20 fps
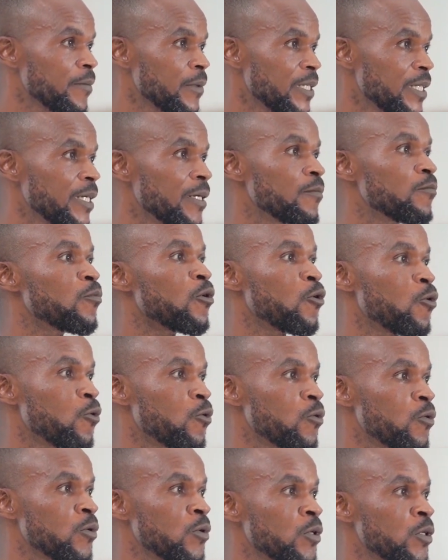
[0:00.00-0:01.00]
the bowl.
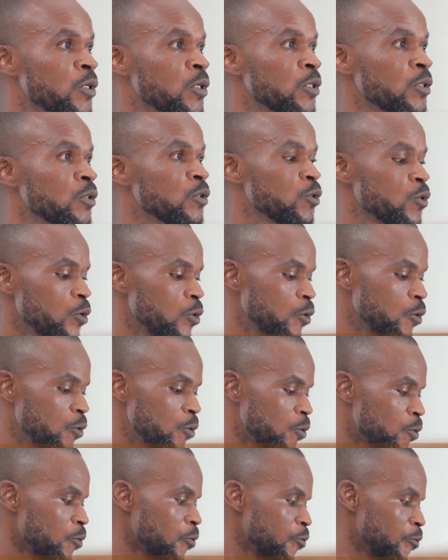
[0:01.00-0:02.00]

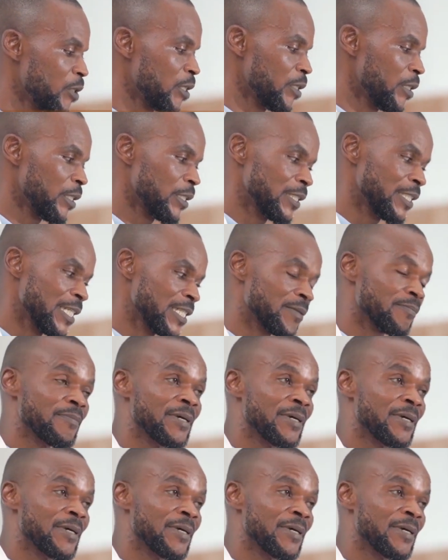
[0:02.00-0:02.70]
So we just